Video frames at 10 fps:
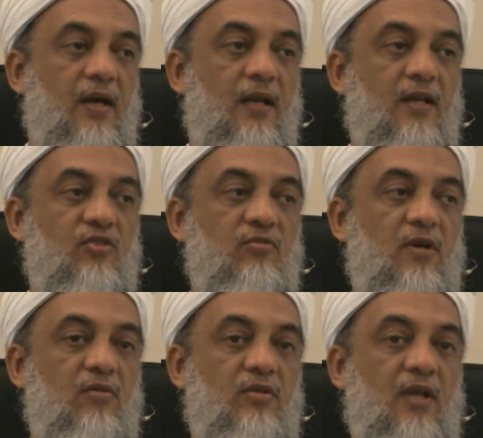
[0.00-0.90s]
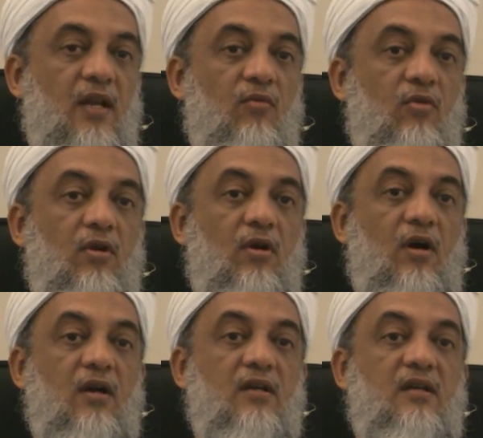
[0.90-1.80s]
Allah subhanahu wa ta'ala would
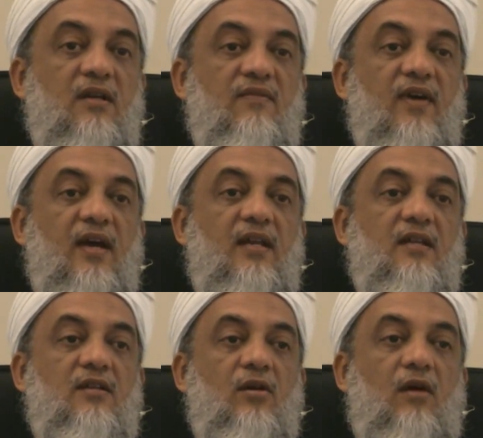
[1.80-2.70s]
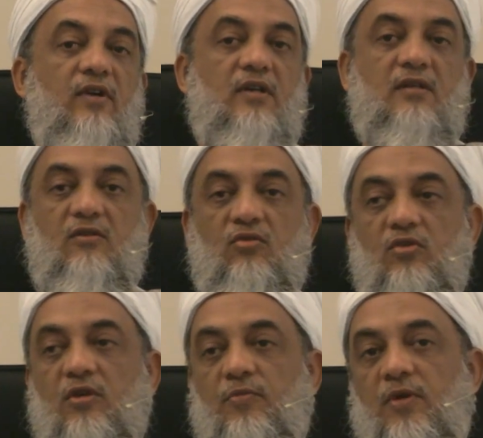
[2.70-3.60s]
not give anything of it
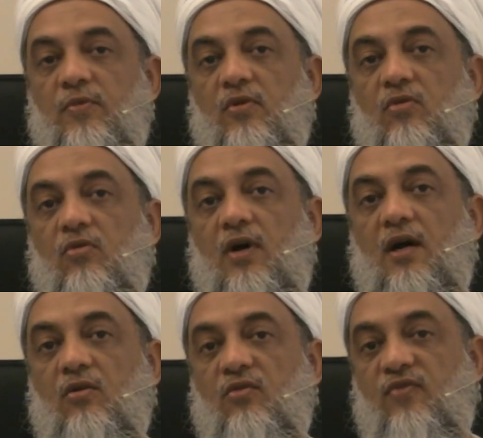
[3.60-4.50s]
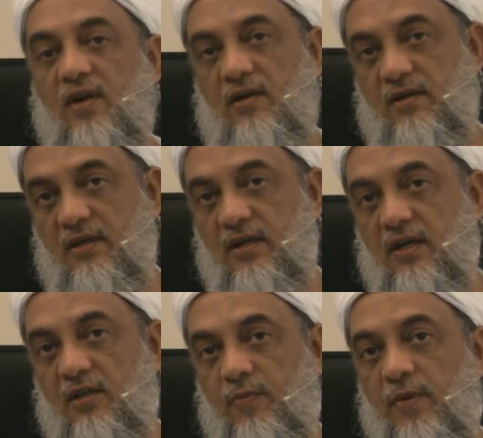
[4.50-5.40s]
to the people who are kuffar,
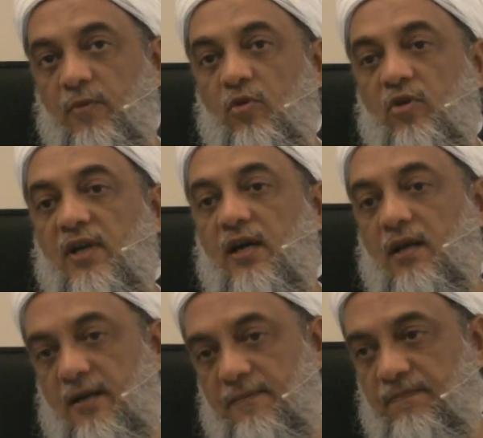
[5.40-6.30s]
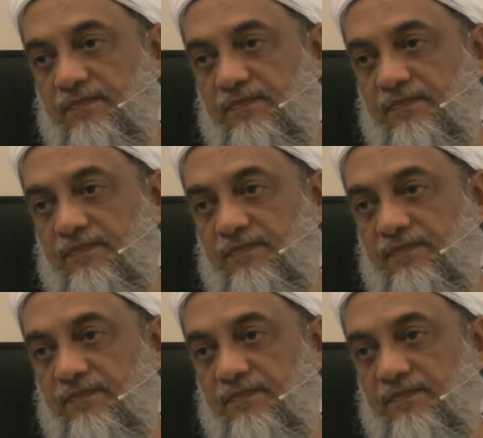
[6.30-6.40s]
the people who deny Allah.